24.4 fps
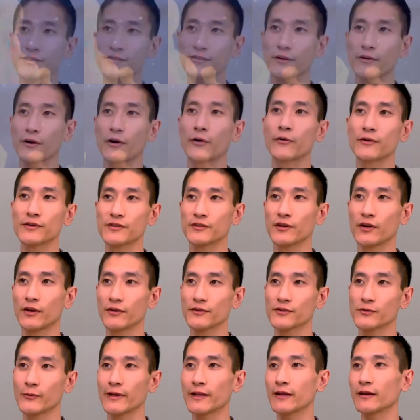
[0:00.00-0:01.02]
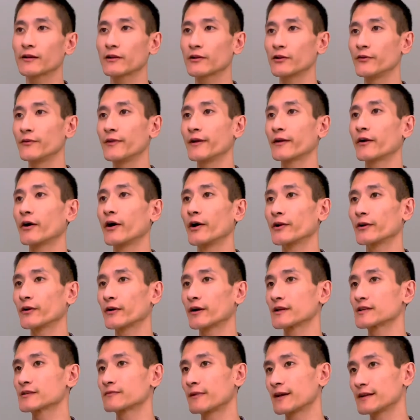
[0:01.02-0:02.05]
on our results, we conclude that audio
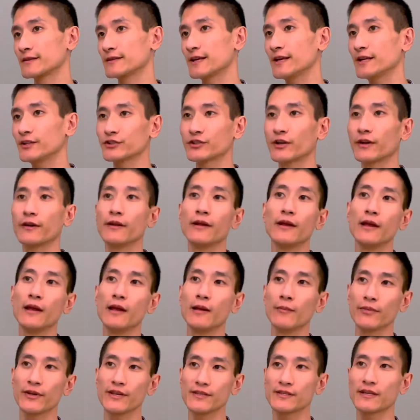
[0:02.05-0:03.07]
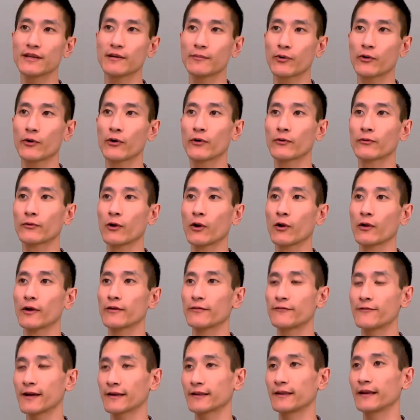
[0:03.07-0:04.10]
customization plays an important role in
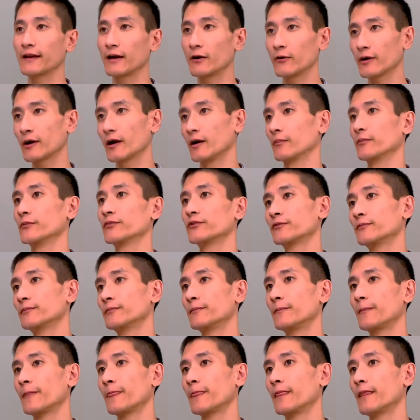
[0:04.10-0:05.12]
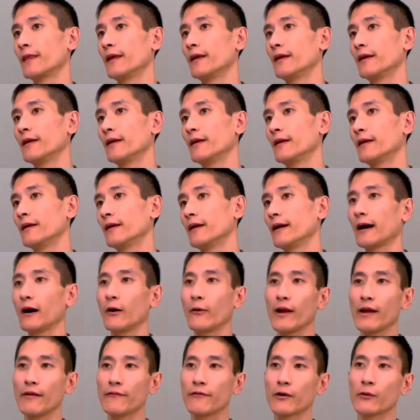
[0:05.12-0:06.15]
affecting outcomes.
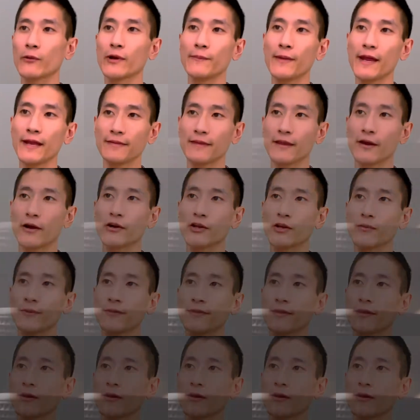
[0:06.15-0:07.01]
However, we make the argument that